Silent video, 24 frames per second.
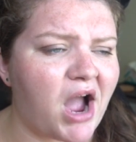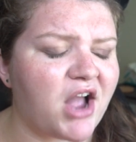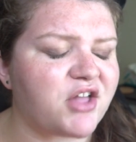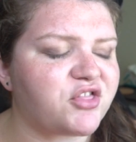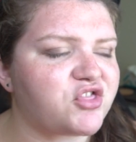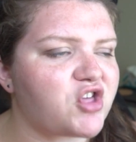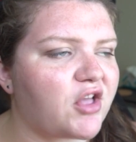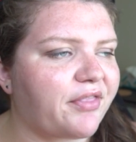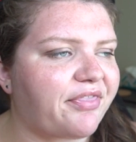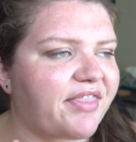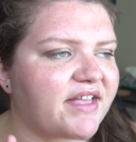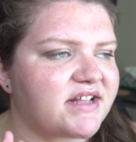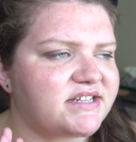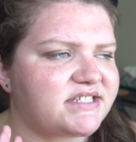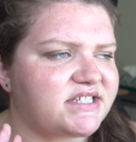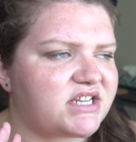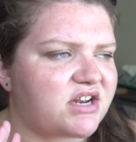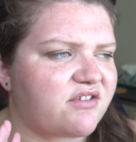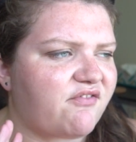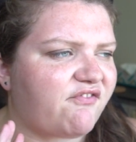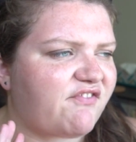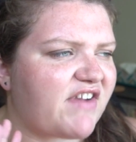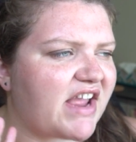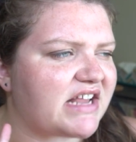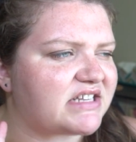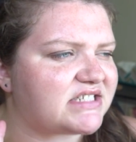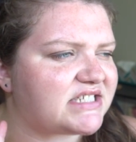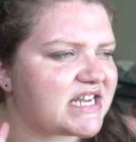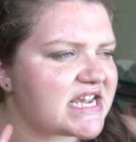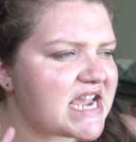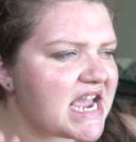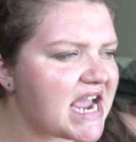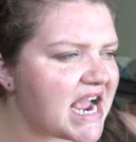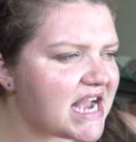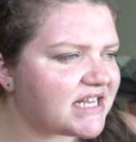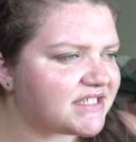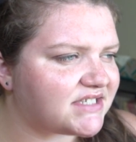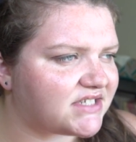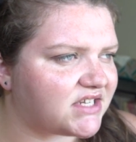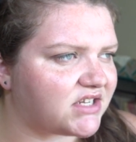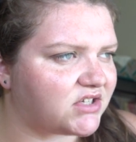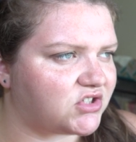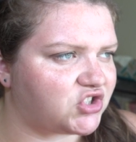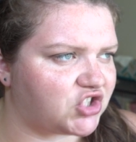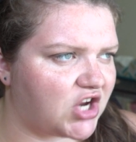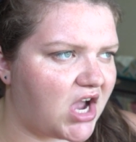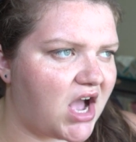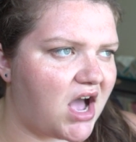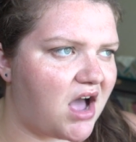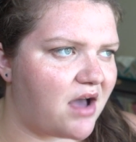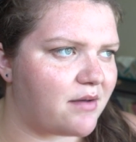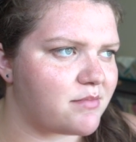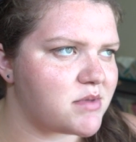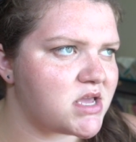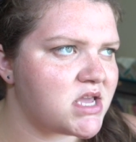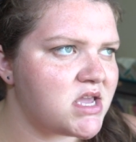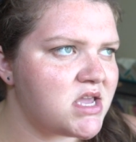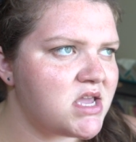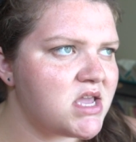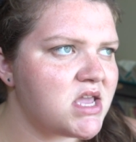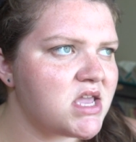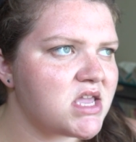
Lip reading: I thought they did a fantastic job